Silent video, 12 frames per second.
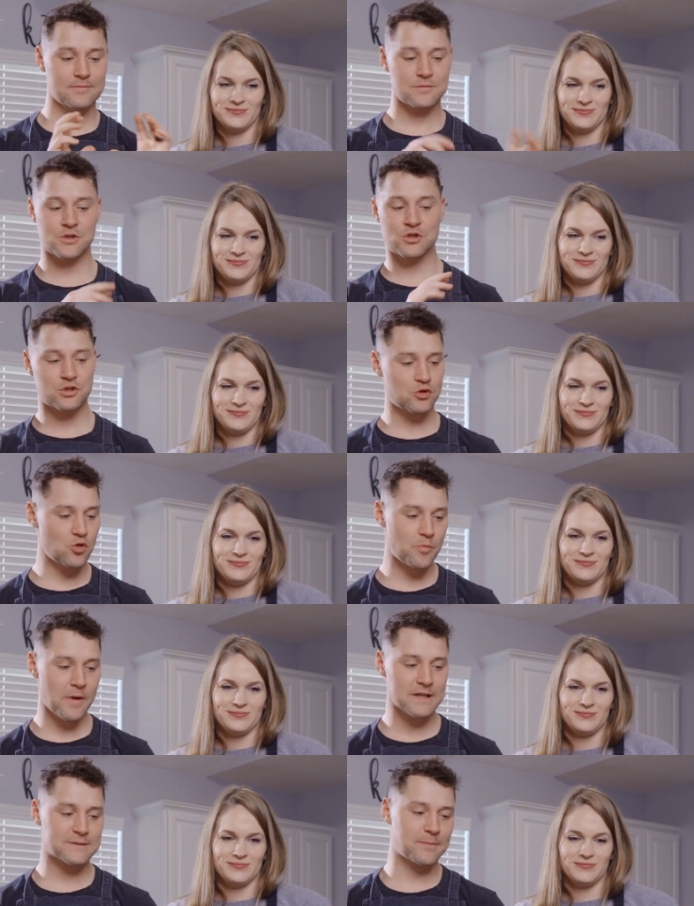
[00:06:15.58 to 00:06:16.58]

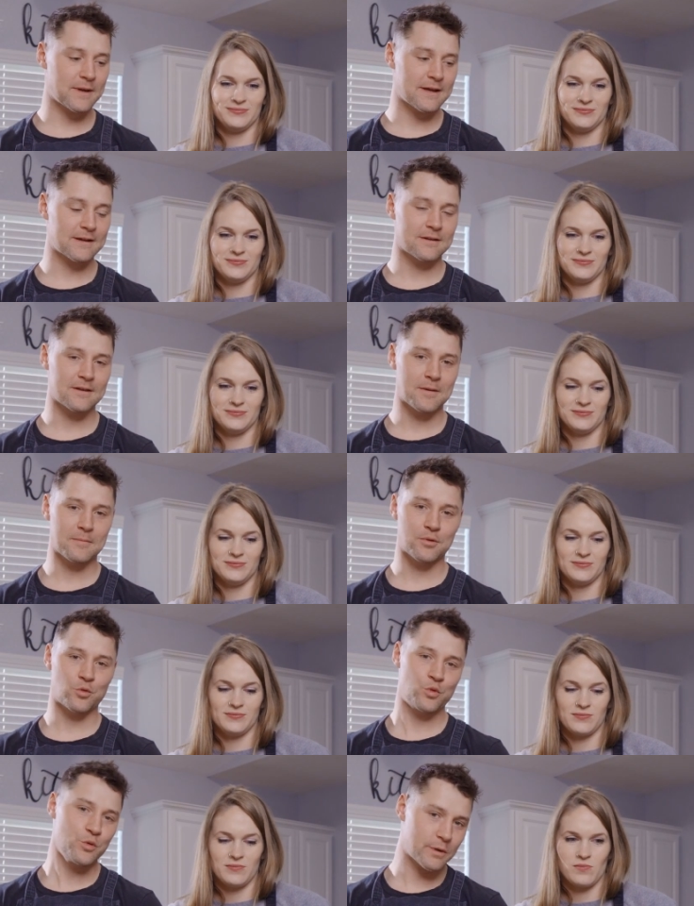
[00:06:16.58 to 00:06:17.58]
Speaker 1: soup has been
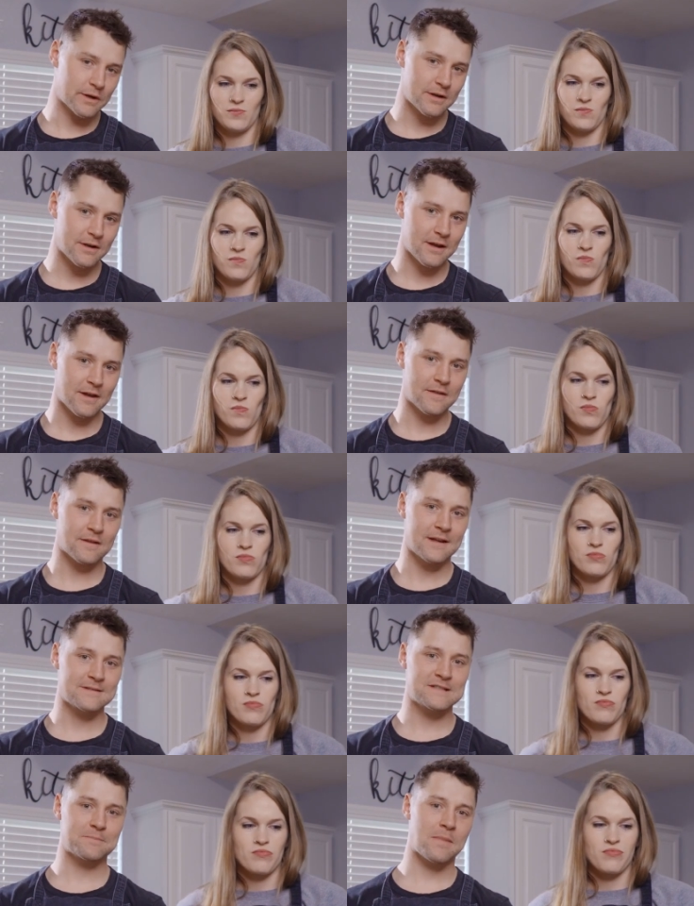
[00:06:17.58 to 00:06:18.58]
brewing in the
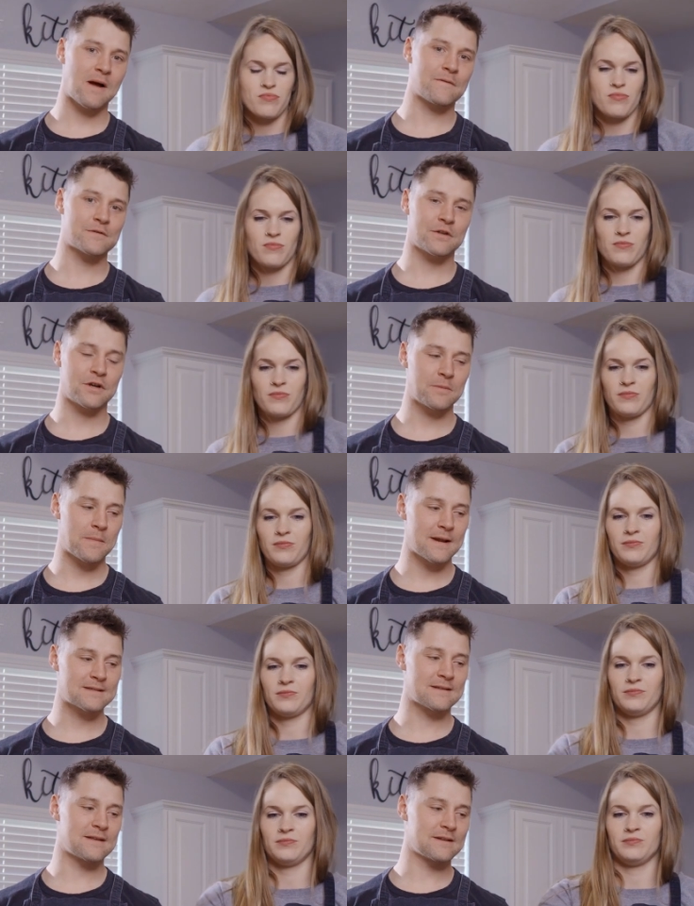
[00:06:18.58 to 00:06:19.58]
Instant Pot for 30
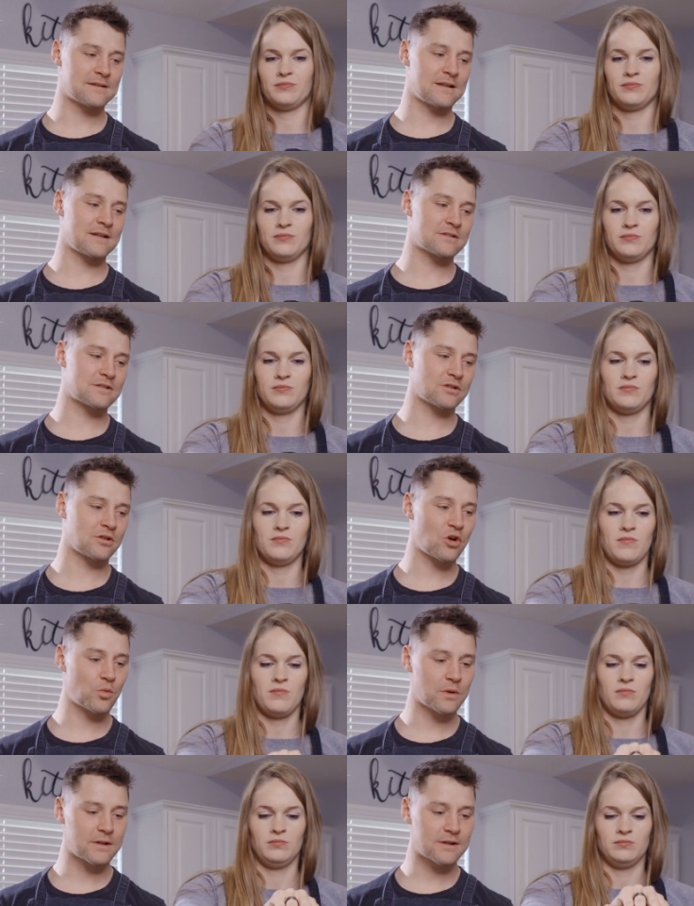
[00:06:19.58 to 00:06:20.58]
minutes and it did its
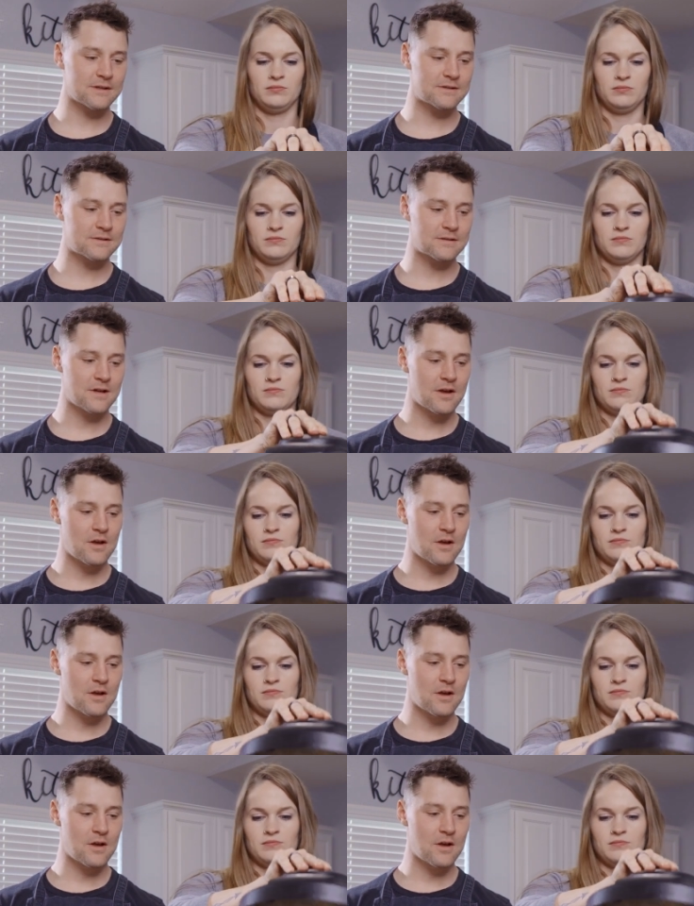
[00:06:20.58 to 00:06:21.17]
slow release,